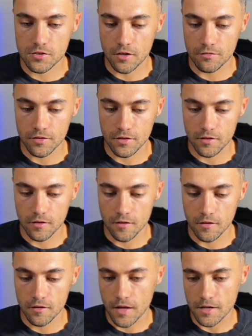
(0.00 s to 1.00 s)
stuff in
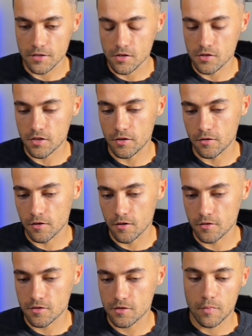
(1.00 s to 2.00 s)
here and it's just Jalen
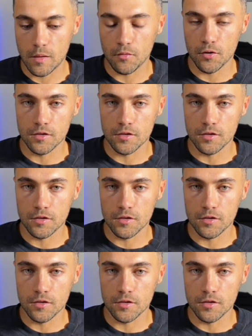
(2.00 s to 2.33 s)
Hurts, people